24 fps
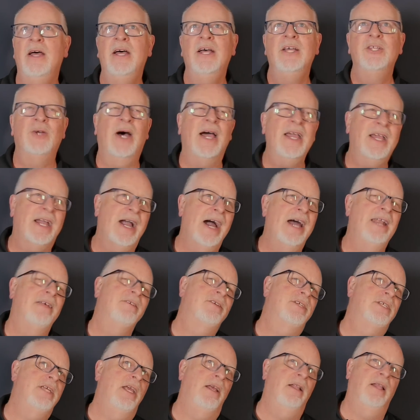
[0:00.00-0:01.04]
So I kind of
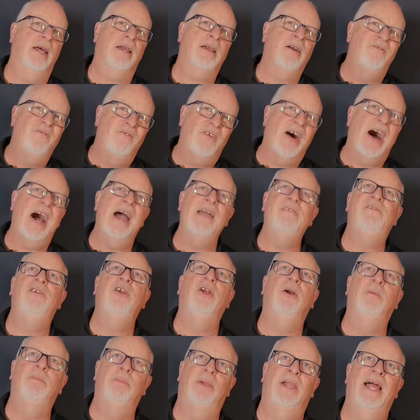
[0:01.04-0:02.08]
see like a
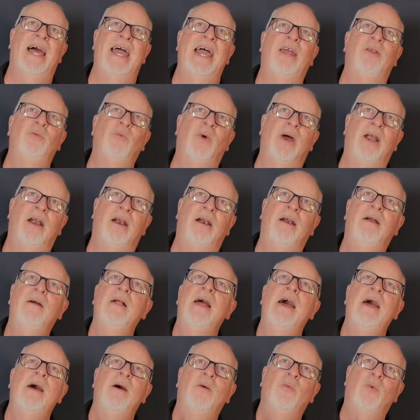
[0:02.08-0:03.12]
five-year plan where,
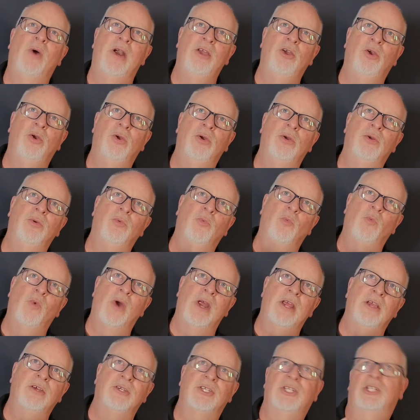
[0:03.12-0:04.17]
where, you,
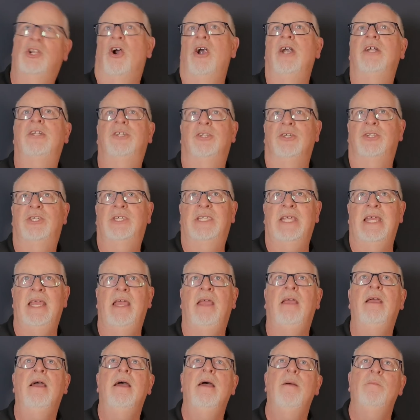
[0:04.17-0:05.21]
where you start to
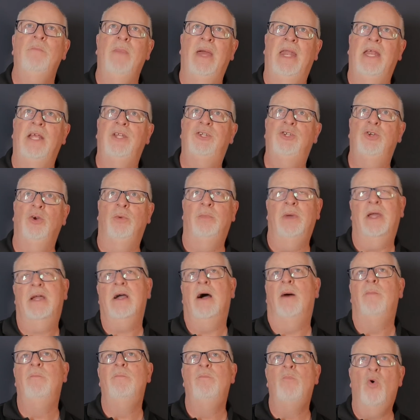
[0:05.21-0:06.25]
see MIDI 2
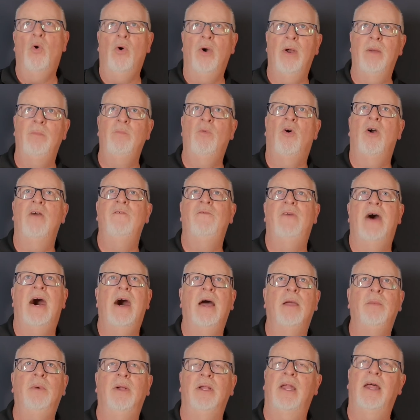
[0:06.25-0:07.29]
become more and more
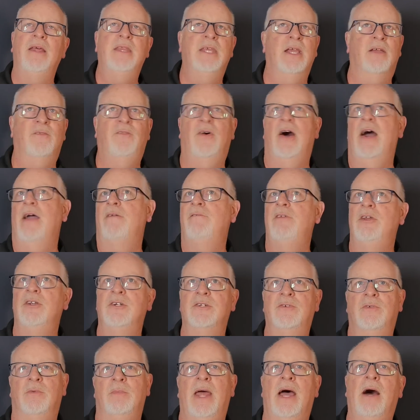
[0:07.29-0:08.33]
valuable. And I think five
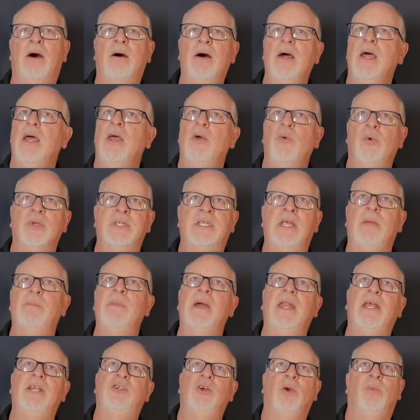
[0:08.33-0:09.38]
years from now, we'll see
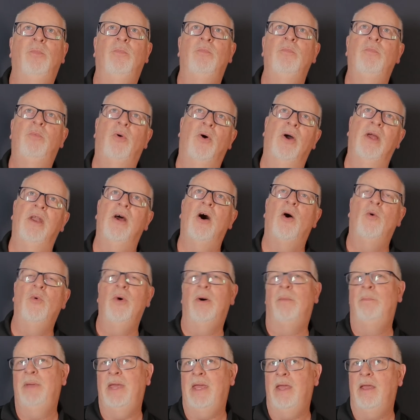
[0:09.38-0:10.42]
MIDI 2.0
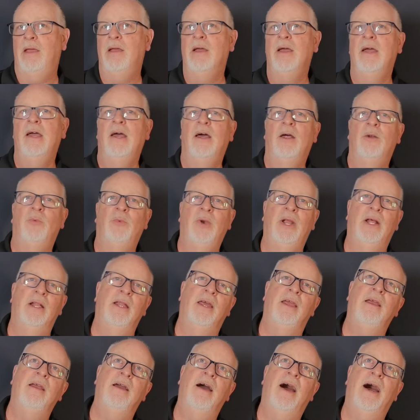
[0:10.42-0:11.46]
will be
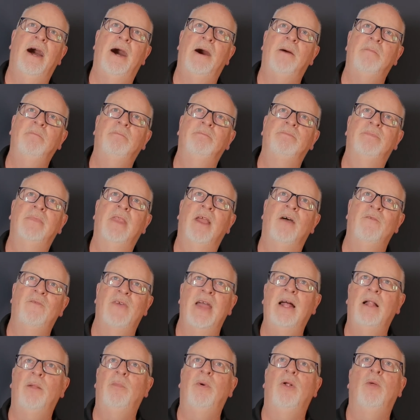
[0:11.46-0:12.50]
really um,
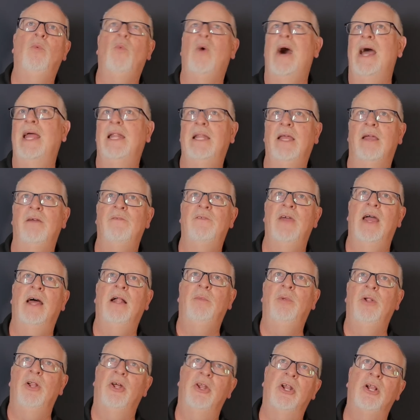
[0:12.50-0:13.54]
available, widely
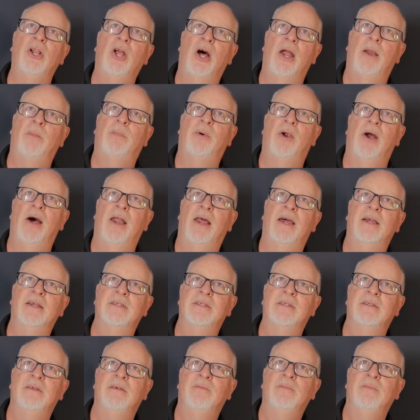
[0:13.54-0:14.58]
available in a lot of products.